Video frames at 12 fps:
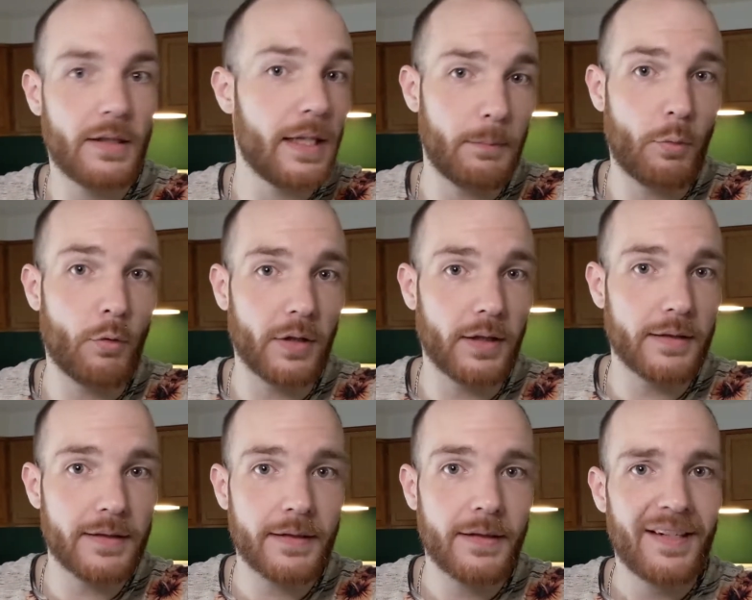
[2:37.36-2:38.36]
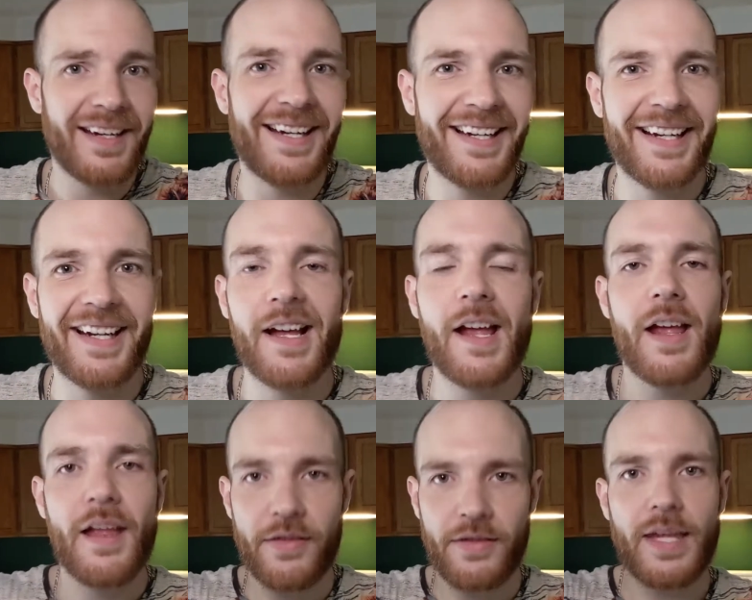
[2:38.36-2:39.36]
important,
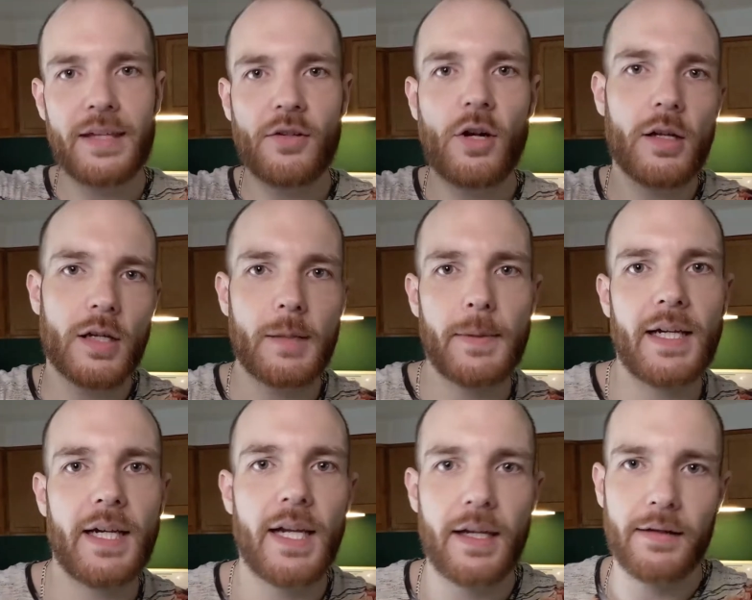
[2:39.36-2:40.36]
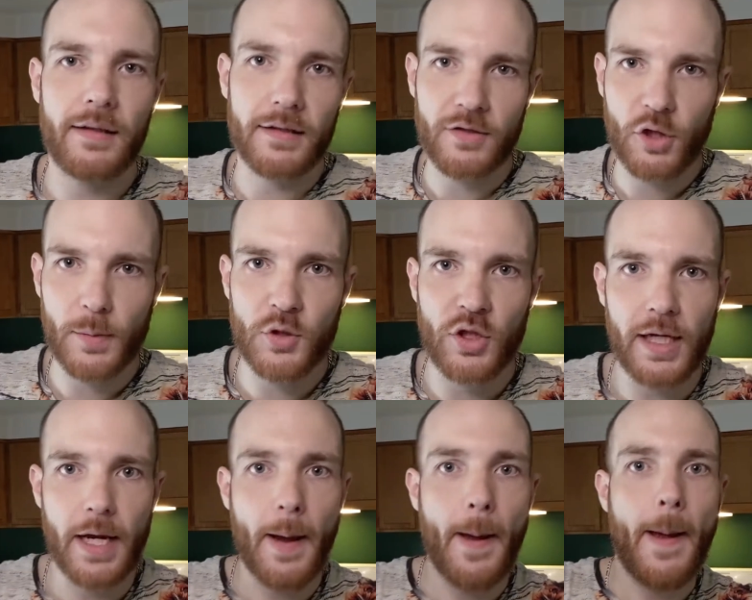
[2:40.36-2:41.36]
then they're all going to be in the
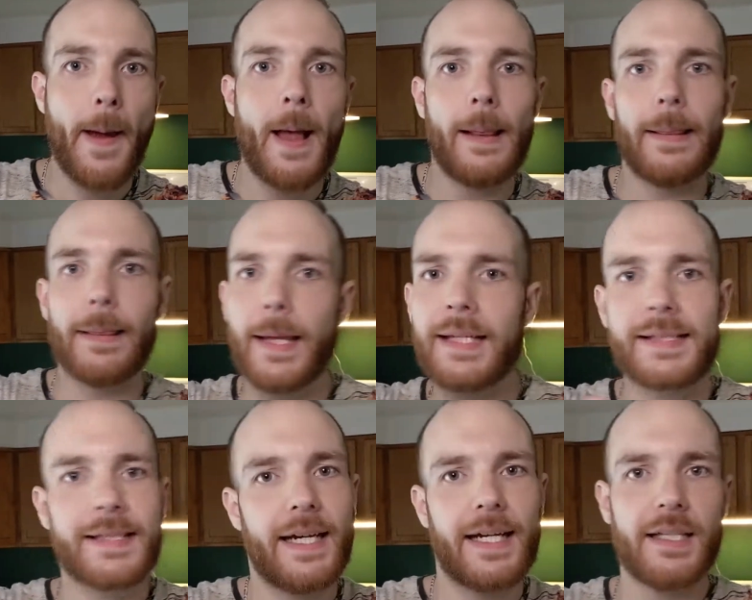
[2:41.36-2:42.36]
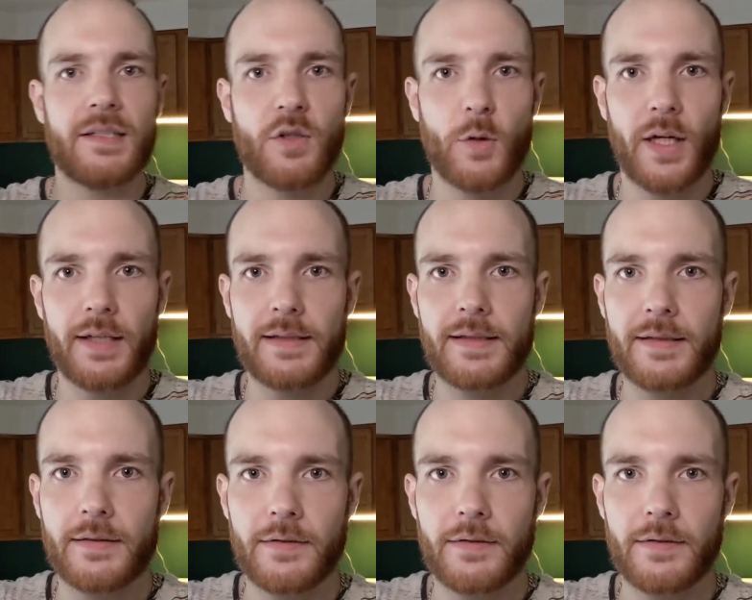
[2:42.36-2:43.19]
description. Let's get into it.